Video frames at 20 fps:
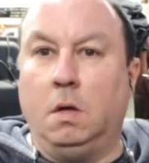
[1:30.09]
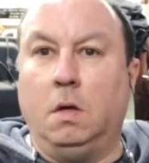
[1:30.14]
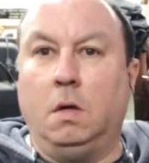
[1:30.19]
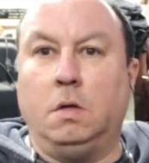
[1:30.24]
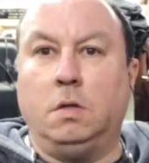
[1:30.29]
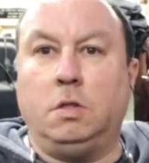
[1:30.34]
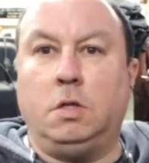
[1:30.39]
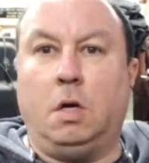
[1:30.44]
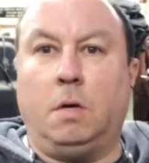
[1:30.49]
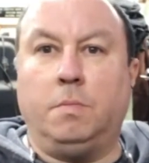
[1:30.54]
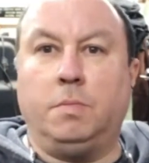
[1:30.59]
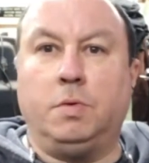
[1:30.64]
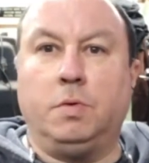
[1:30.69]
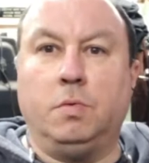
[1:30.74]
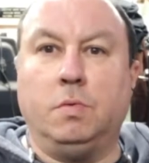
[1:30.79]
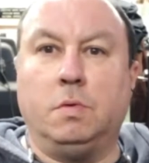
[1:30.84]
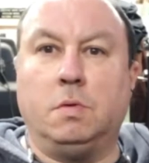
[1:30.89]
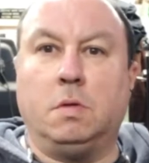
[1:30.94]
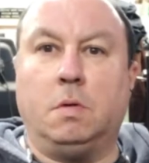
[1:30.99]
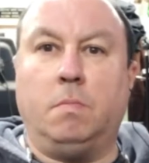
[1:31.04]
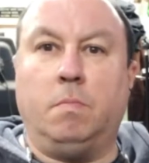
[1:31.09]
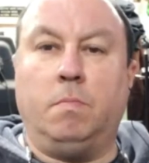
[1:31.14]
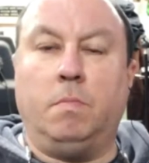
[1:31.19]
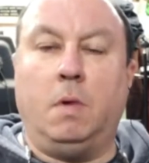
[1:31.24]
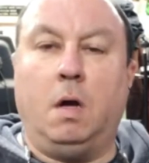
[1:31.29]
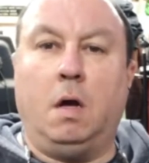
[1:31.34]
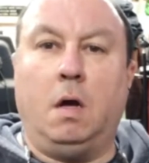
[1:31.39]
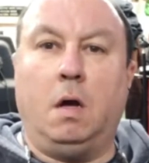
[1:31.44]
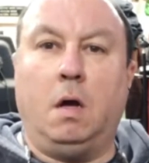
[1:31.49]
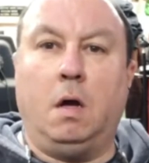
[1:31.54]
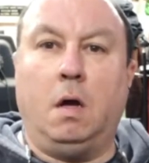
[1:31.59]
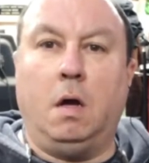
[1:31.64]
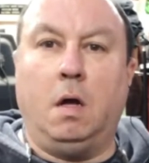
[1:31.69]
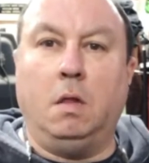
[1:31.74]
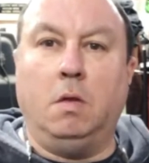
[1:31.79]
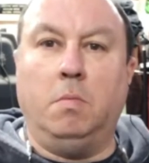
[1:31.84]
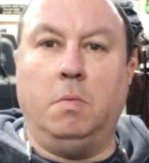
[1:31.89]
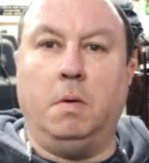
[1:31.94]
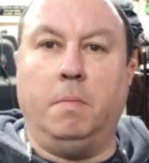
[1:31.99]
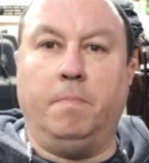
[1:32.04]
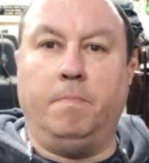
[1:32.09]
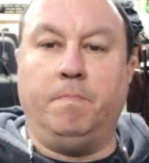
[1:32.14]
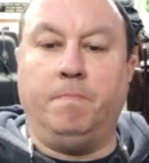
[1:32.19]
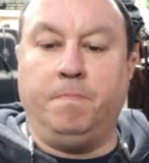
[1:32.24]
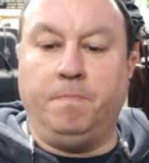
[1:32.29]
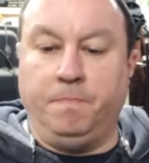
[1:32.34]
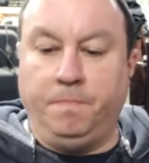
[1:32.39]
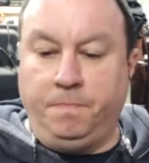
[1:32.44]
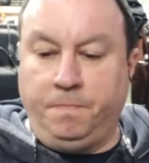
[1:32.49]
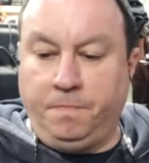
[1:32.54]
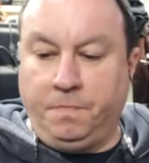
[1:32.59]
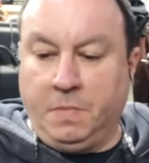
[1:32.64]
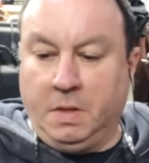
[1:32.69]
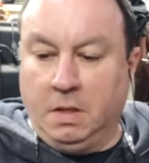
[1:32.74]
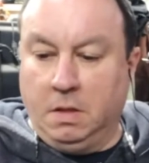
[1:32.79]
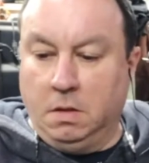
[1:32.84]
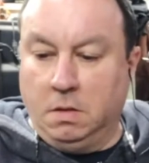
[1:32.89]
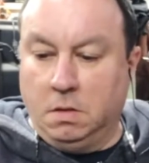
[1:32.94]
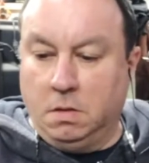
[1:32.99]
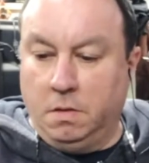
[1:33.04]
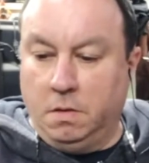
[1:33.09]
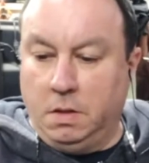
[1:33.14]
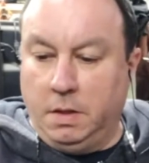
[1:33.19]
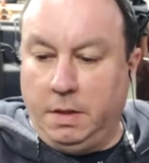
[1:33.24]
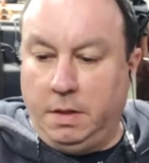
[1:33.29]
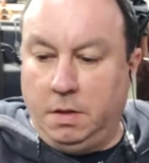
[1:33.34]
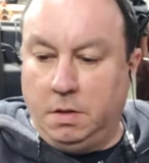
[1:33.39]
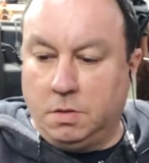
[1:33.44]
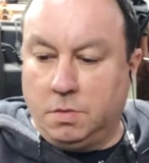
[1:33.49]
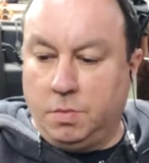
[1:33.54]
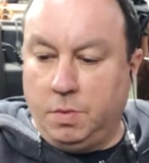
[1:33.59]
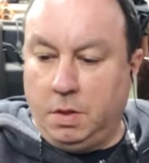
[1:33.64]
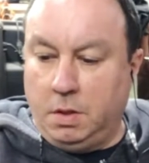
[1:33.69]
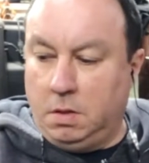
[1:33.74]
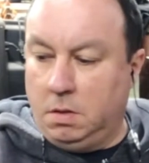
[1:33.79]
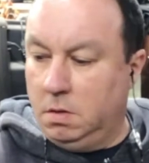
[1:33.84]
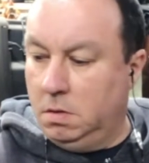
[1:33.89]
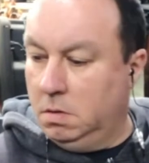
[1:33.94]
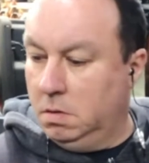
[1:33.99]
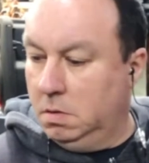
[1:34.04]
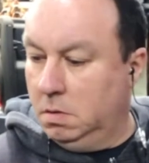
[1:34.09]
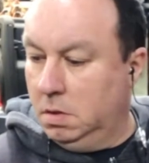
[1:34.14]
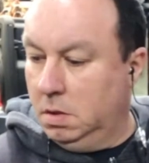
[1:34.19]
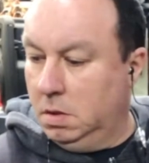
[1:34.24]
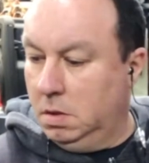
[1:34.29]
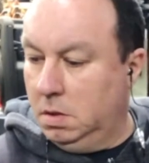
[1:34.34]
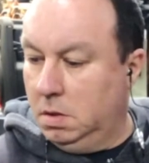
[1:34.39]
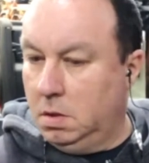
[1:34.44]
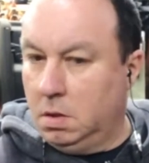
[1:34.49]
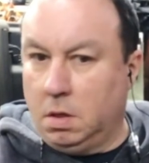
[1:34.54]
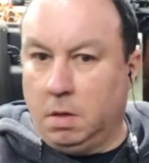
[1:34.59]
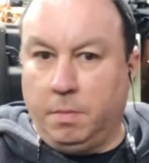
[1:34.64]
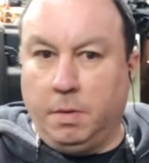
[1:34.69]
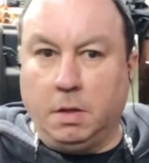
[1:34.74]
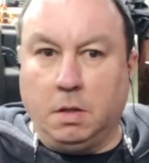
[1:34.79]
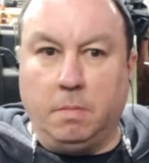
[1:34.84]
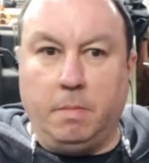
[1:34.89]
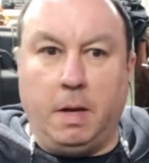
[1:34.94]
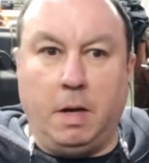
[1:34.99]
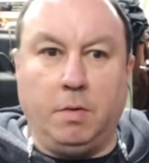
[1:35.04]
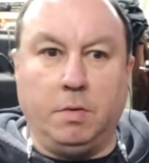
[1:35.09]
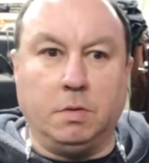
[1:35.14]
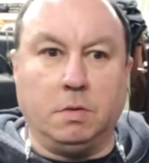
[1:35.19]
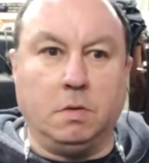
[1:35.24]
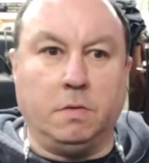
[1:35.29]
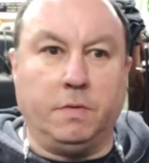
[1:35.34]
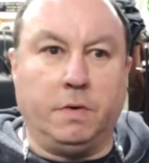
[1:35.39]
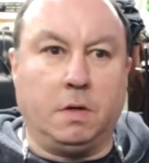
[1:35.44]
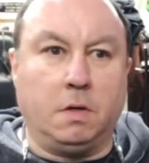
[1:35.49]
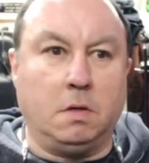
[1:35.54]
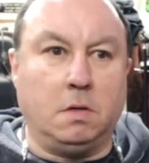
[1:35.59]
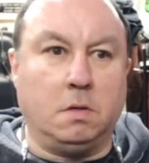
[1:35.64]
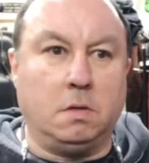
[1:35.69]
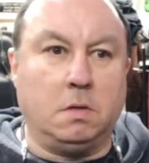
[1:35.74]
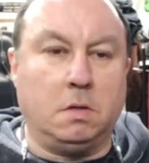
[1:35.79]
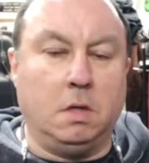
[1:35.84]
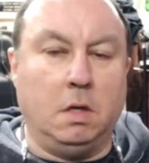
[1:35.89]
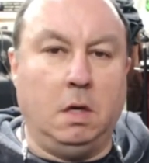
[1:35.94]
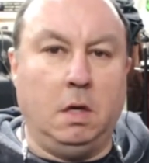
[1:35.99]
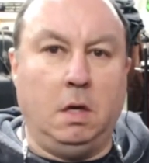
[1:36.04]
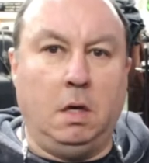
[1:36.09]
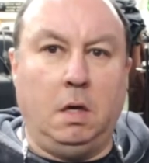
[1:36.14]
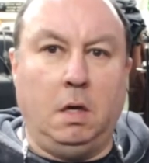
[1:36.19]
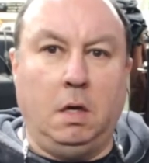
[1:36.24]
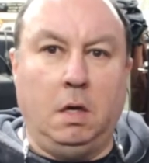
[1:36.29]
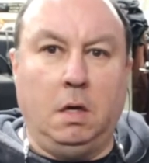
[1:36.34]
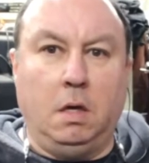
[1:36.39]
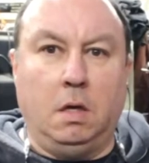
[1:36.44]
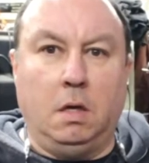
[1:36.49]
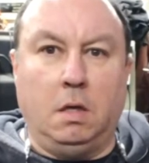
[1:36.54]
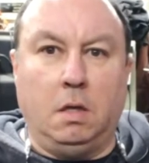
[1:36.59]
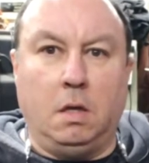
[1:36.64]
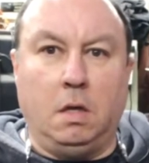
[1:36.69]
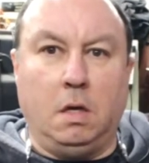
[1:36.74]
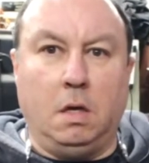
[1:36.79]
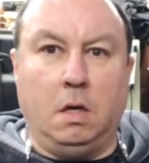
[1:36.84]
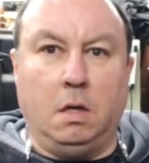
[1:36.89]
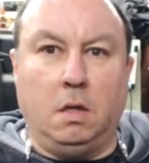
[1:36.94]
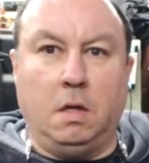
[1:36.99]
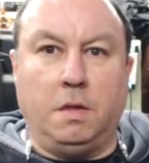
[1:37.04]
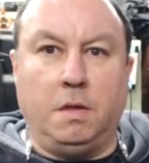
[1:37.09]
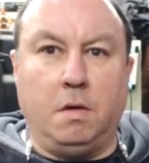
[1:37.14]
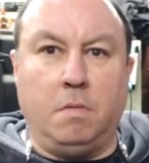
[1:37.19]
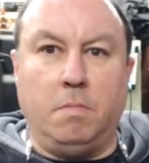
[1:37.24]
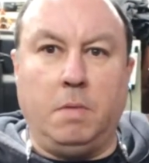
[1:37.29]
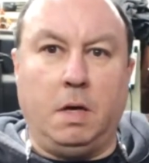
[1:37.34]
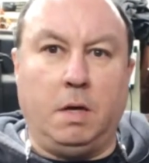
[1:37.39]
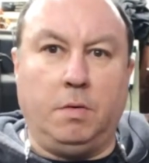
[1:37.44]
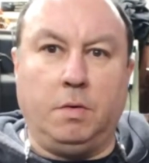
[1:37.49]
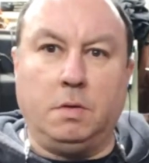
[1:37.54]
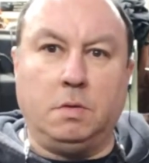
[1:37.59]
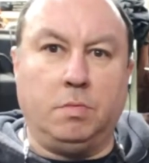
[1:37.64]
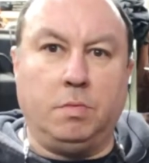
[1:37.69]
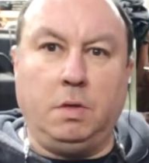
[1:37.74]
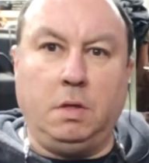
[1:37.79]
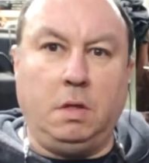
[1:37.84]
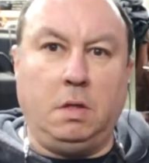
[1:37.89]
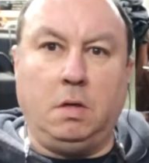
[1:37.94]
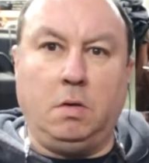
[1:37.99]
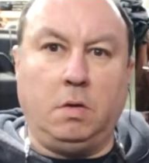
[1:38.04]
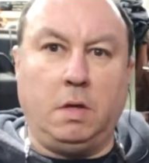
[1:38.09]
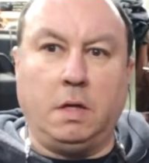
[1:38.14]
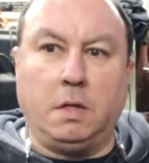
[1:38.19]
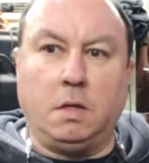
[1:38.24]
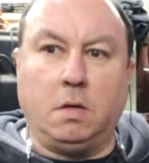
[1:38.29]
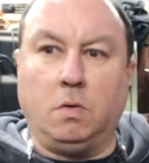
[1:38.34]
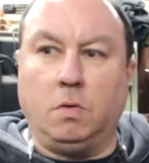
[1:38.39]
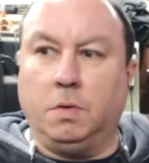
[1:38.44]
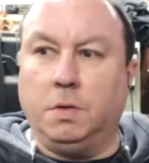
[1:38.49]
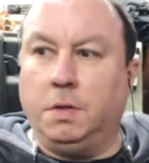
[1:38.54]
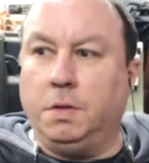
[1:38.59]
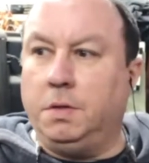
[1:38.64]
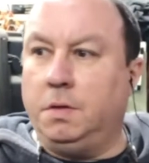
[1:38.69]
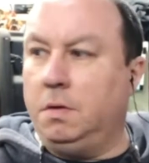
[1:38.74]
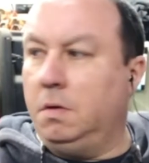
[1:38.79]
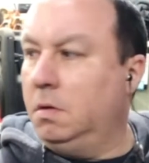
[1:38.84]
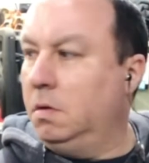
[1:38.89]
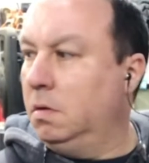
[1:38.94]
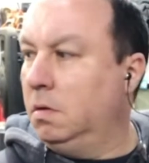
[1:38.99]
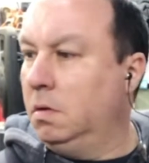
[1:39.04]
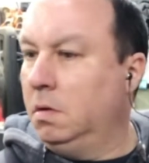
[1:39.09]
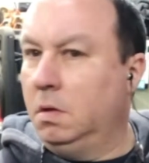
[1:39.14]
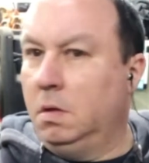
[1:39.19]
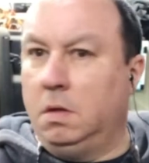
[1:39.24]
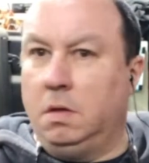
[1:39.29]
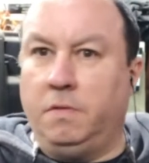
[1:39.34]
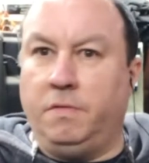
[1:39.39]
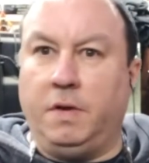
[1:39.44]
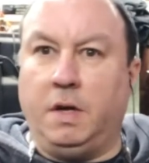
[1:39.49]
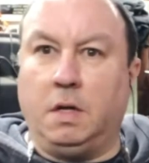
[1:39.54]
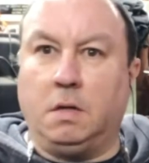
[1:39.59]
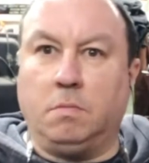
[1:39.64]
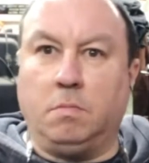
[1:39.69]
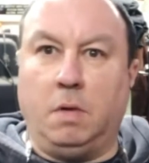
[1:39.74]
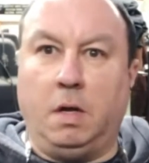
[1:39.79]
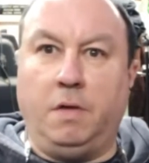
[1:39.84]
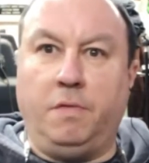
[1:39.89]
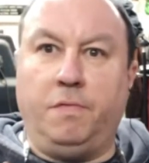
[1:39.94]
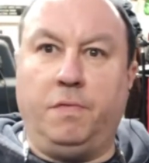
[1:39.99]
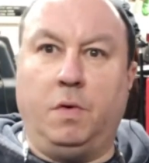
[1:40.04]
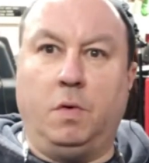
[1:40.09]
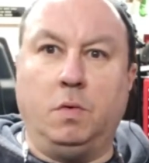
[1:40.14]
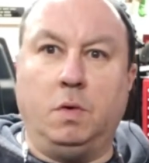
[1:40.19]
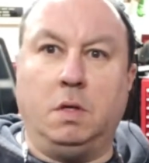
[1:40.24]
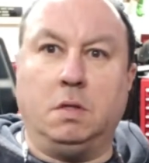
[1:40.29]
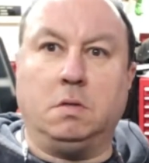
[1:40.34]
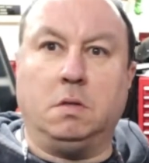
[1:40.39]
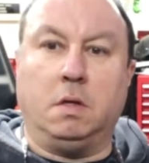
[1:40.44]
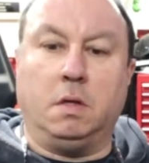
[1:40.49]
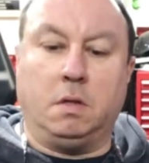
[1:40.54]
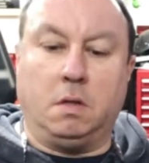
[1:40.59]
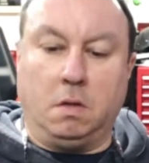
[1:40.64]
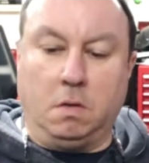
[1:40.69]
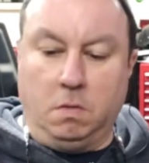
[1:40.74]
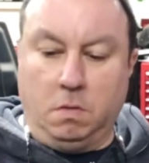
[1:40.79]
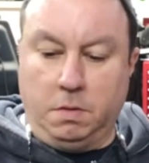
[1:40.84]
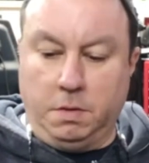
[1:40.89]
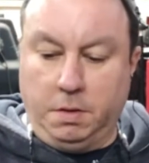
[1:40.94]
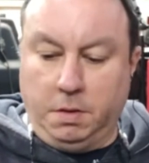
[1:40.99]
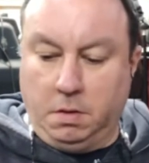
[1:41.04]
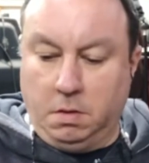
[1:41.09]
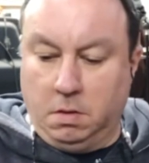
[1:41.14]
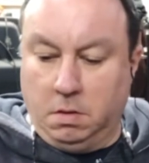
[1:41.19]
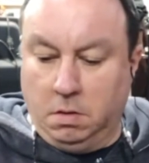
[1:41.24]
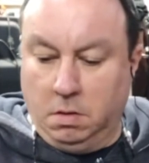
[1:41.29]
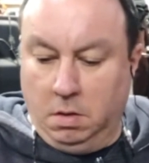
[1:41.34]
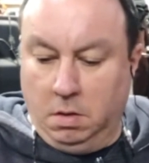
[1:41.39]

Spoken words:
chomp through some aluminum later this week, and I'm gonna bring the batteries over because the lithium batteries really don't like the cold in here. In fact, my phone doesn't like the cold either.